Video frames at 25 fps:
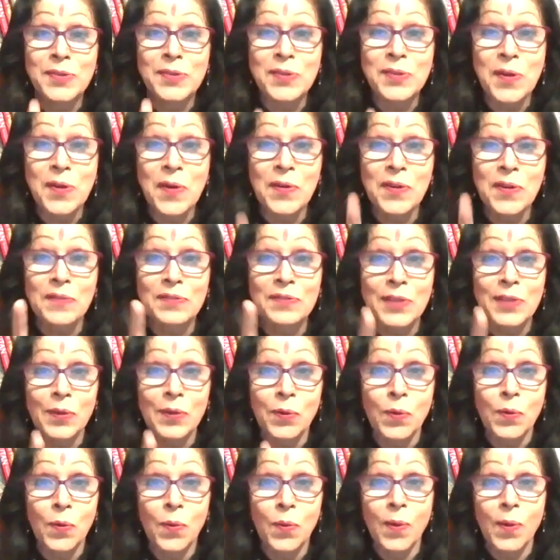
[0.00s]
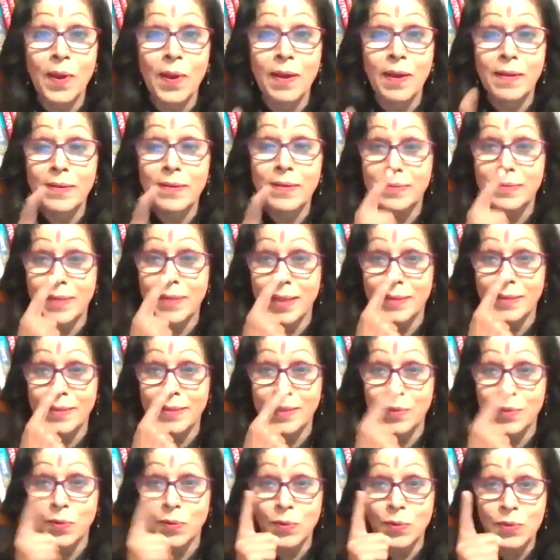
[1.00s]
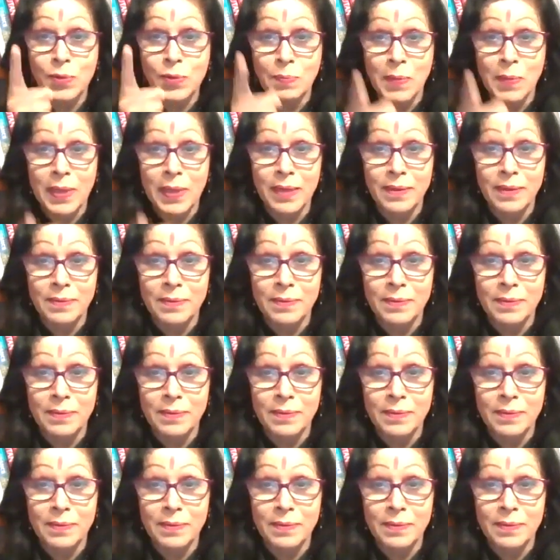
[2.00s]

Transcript: talk of the ghungat and the nosepin.